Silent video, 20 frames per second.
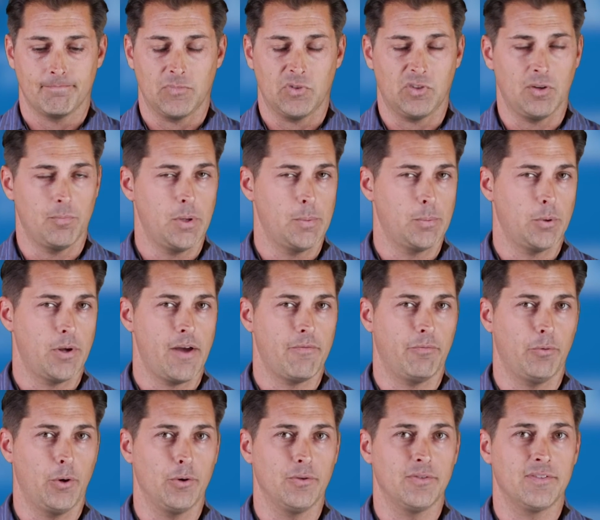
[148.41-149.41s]
Some people have
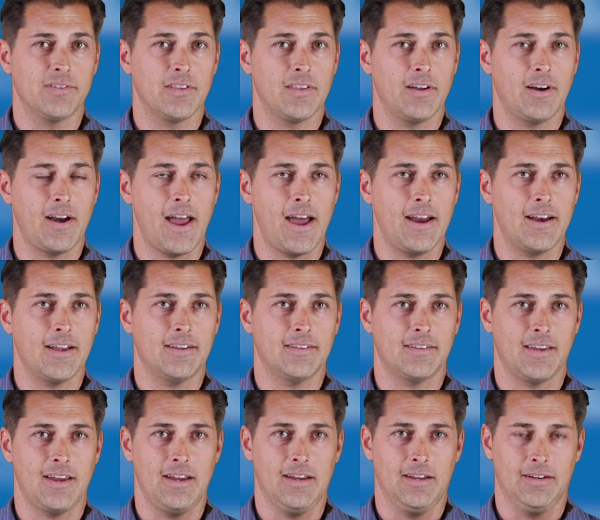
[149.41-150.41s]
rodents in their
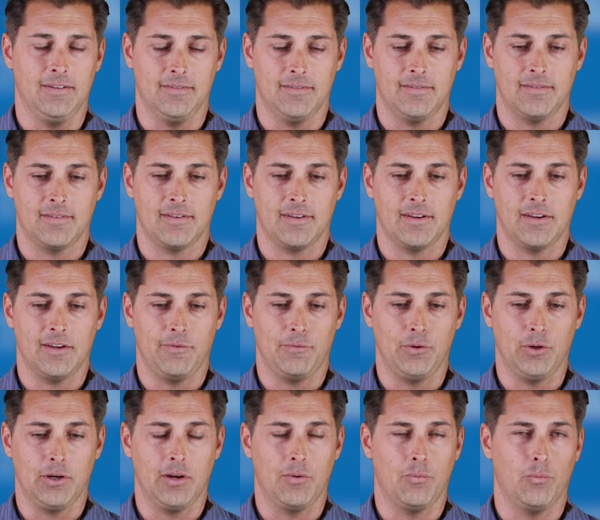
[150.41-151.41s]
attics, and if
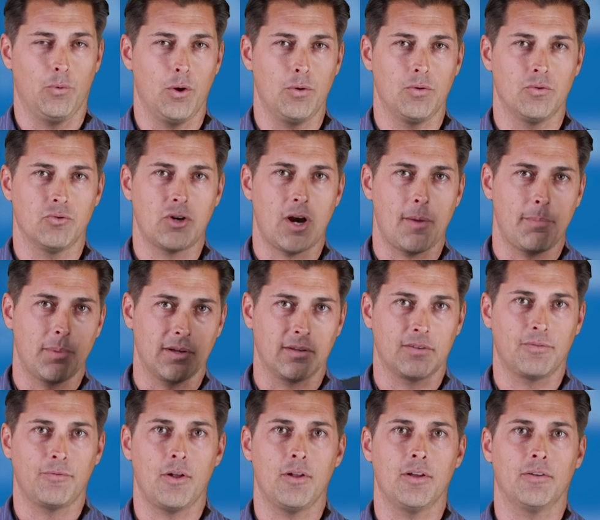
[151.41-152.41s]
you get rodent
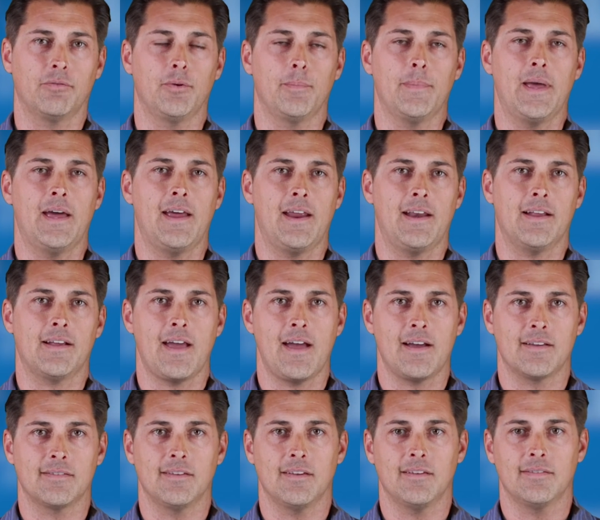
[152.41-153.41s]
droppings falling from that attic
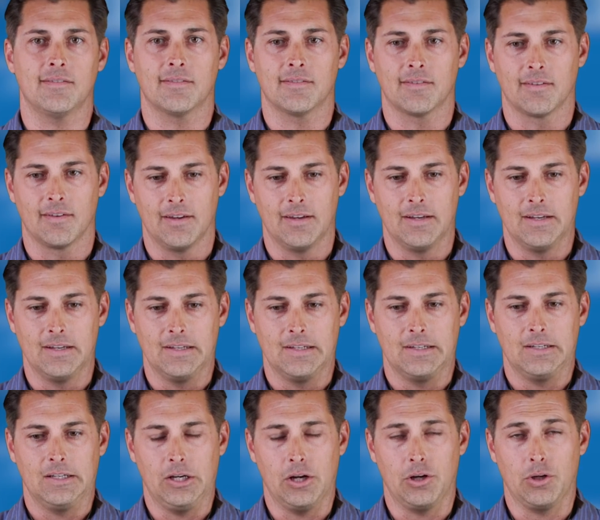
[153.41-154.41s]
access,
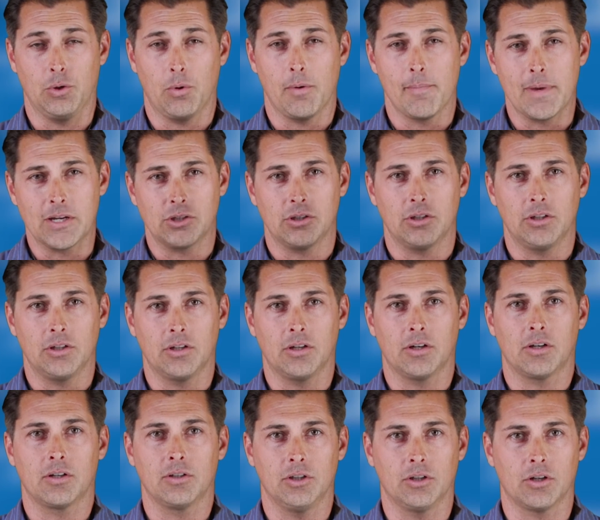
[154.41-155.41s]
you want to make sure
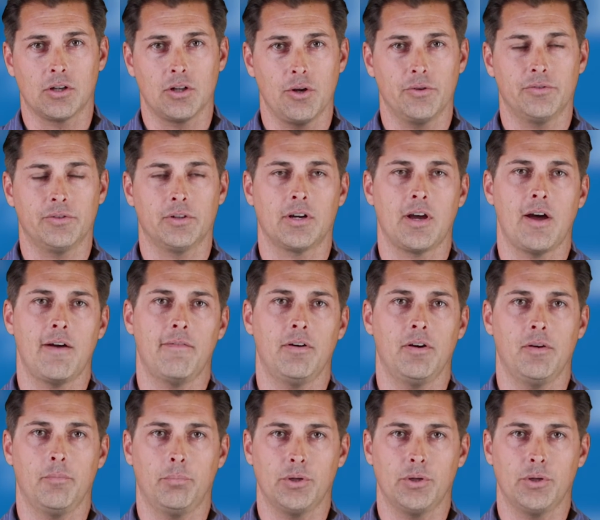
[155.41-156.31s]
your clothes are covered and